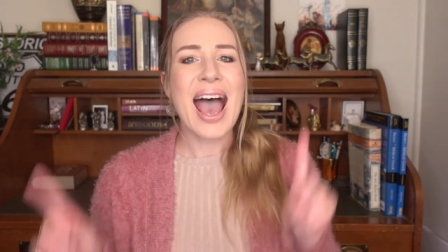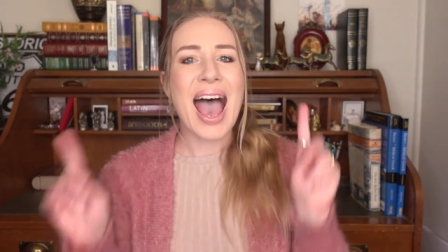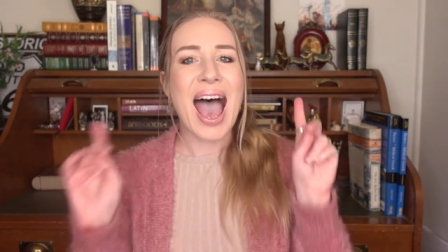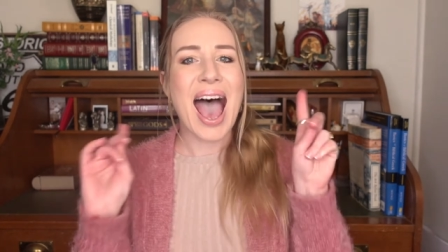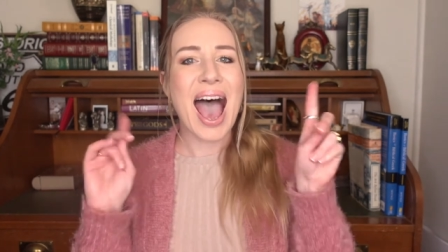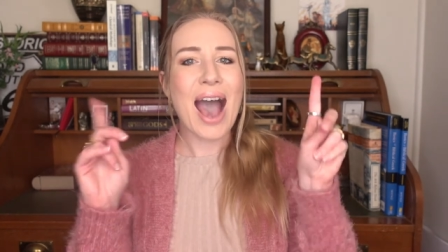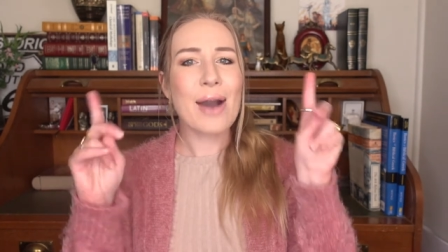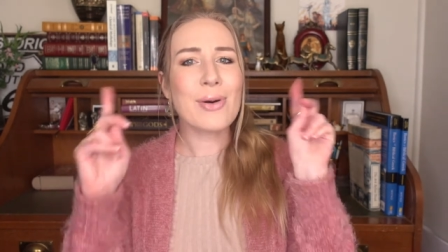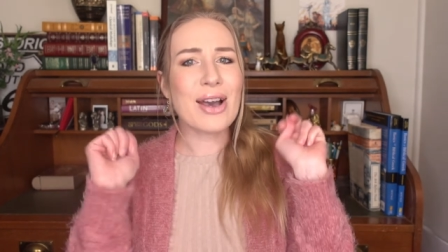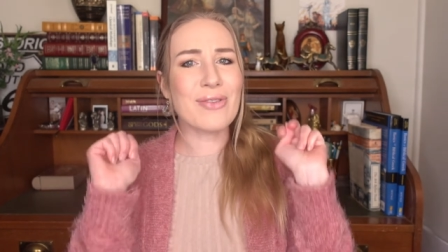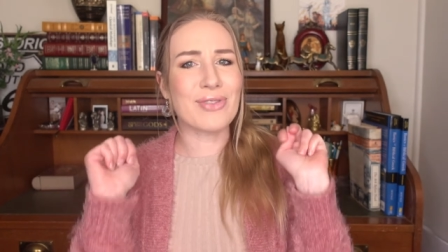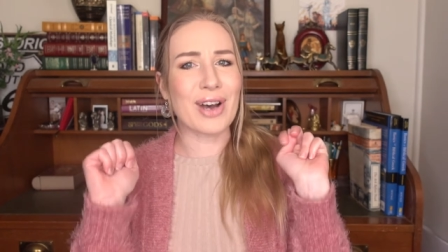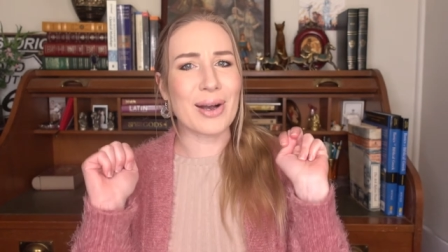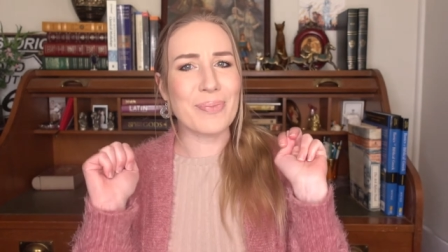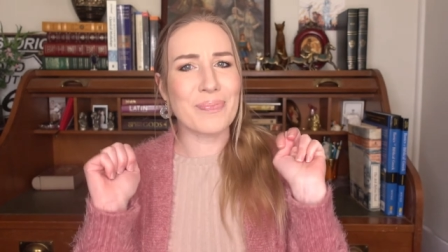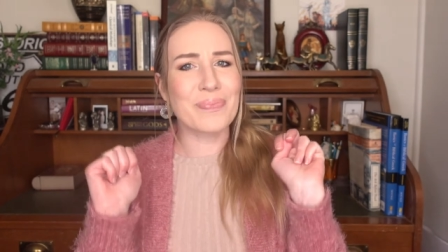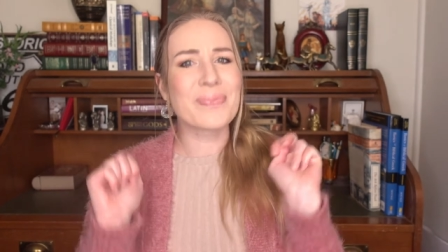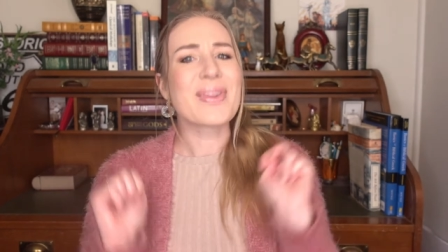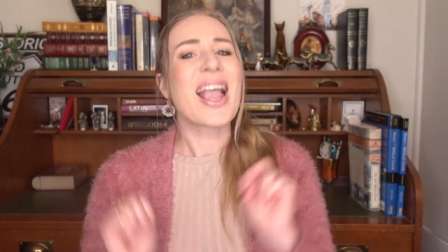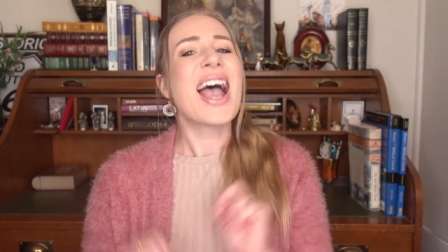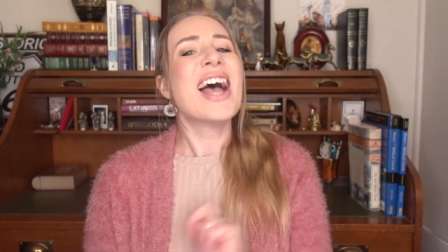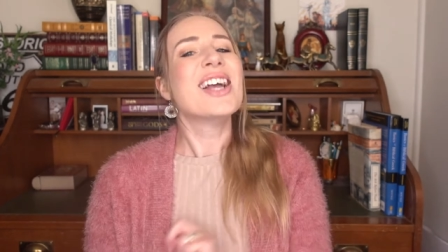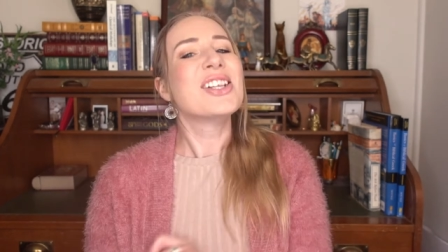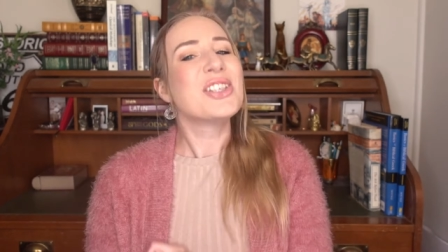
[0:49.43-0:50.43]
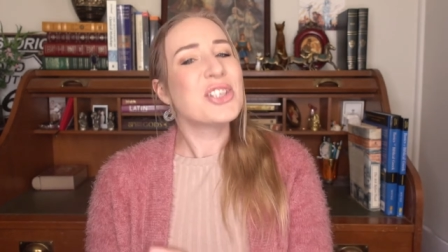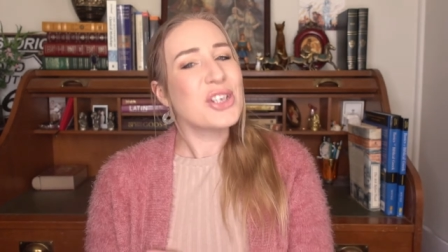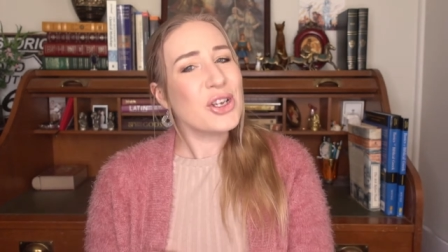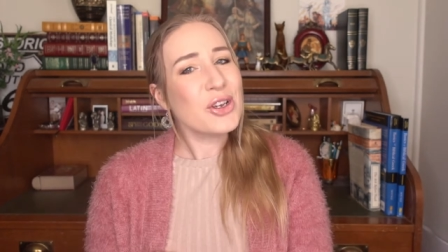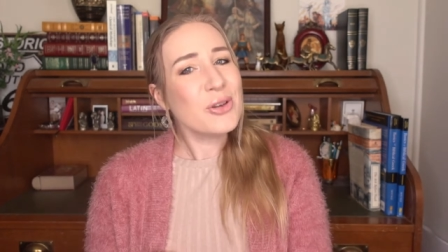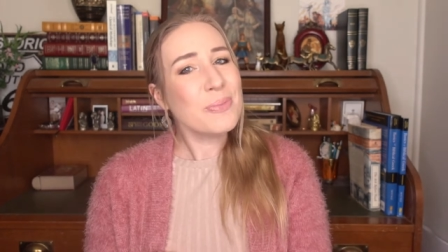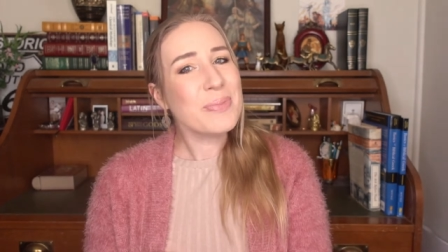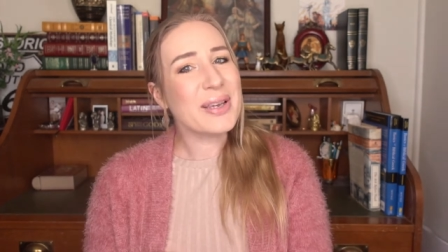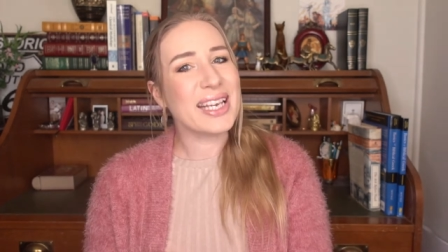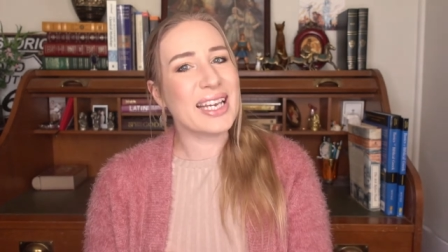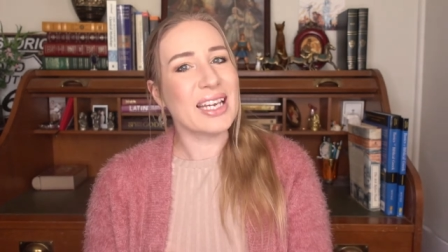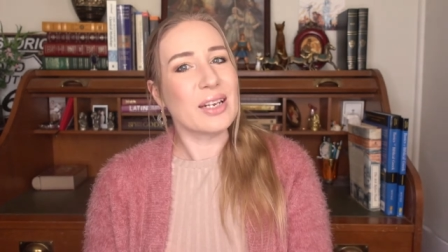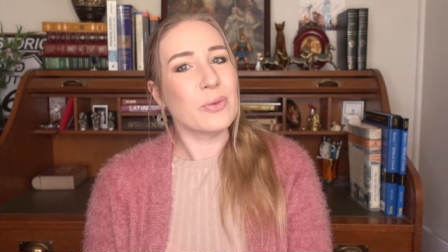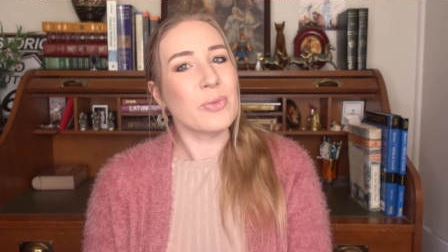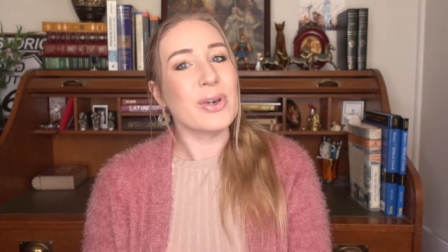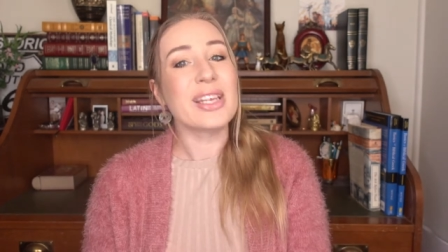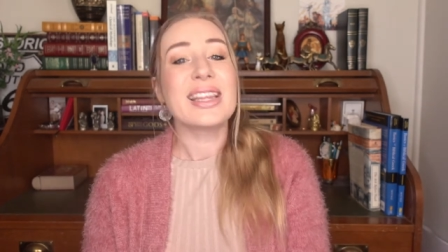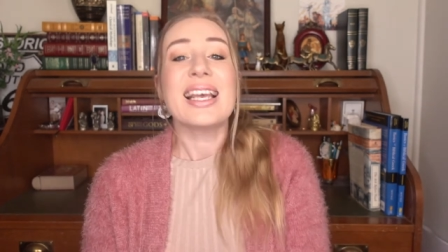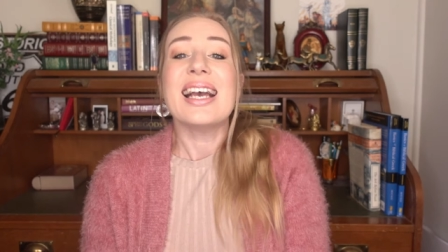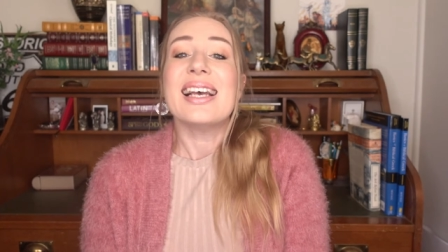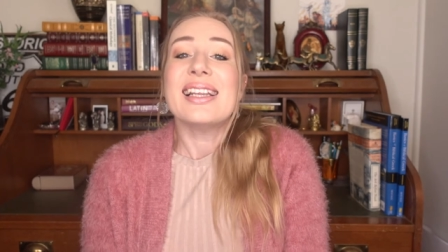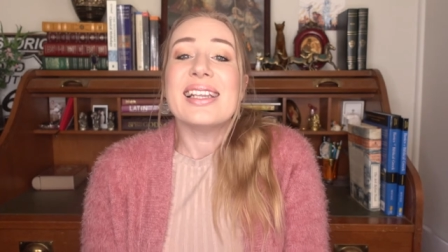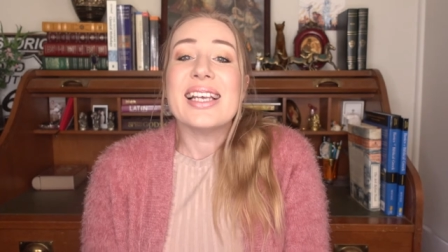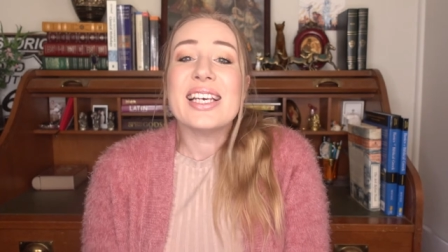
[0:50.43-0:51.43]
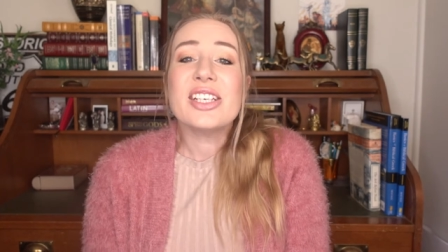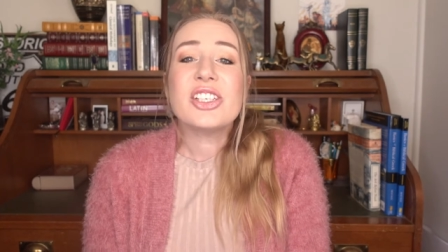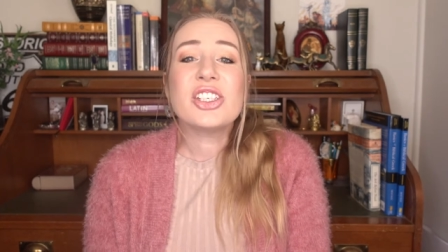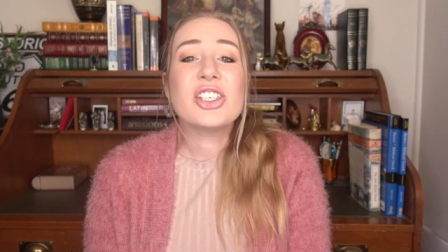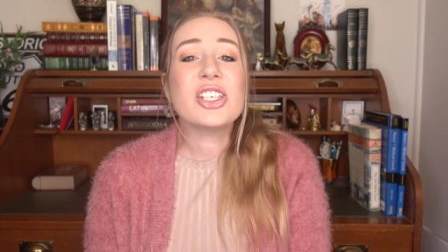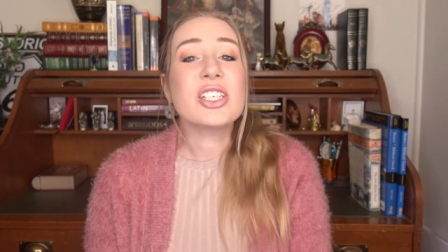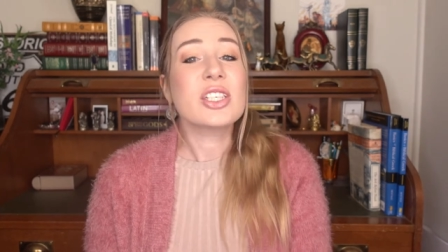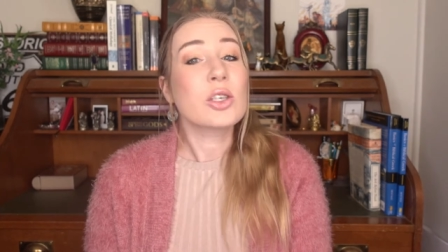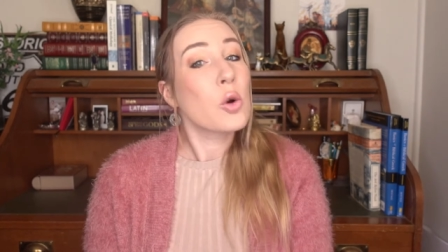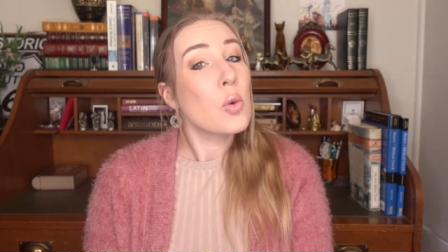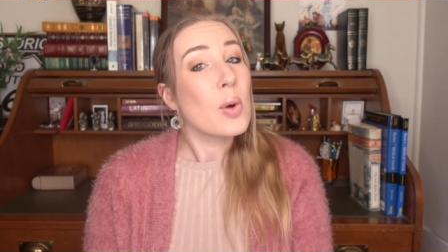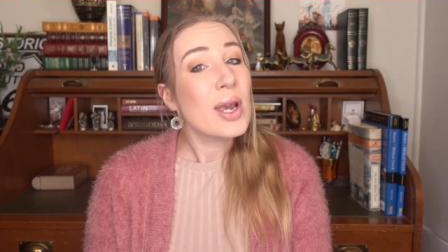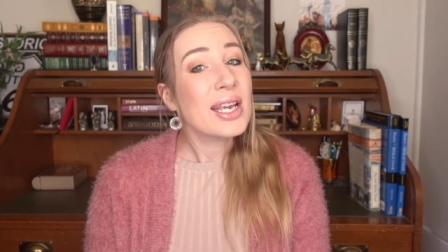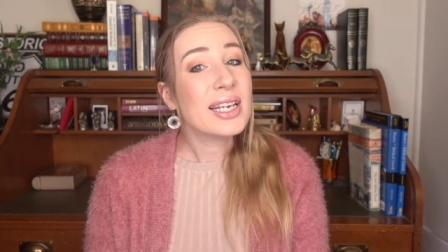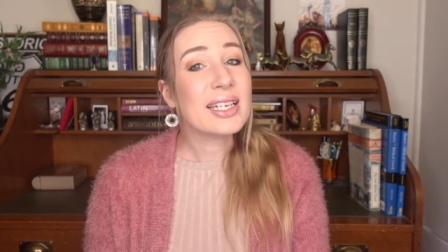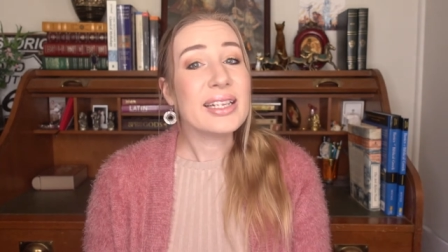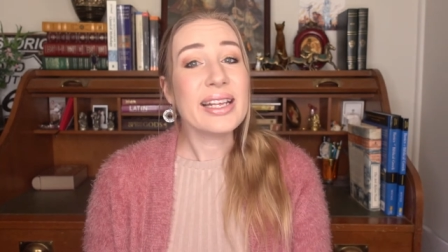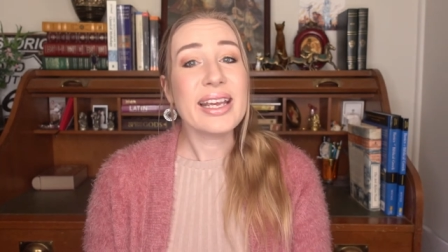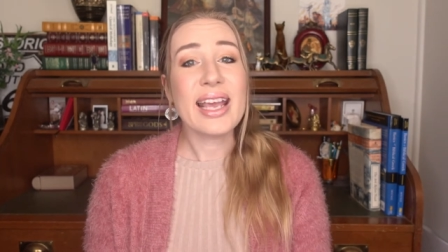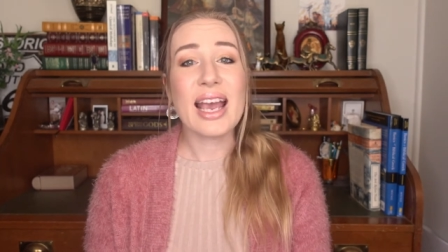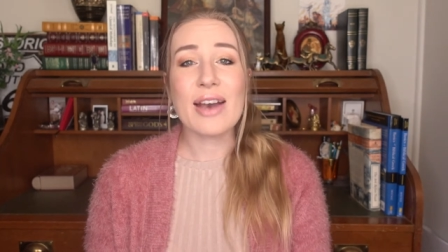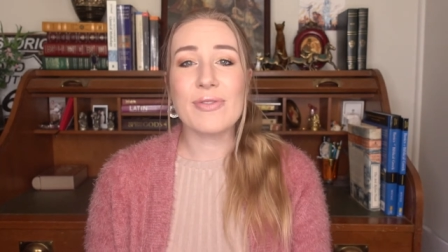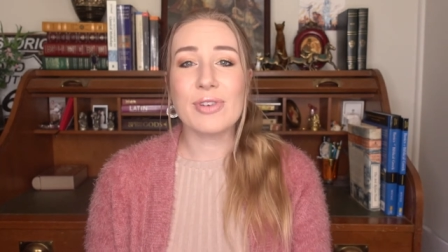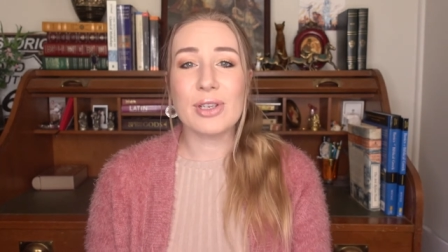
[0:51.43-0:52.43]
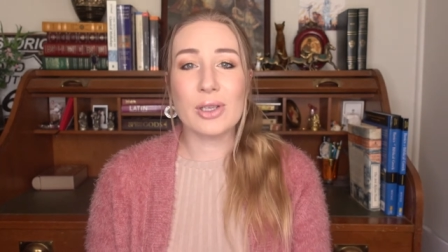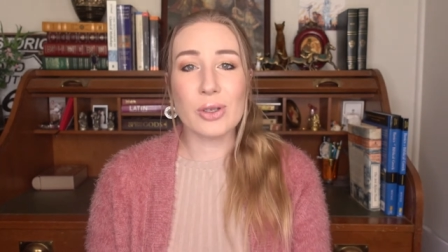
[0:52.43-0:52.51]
However, to begin with, let's just quickly have a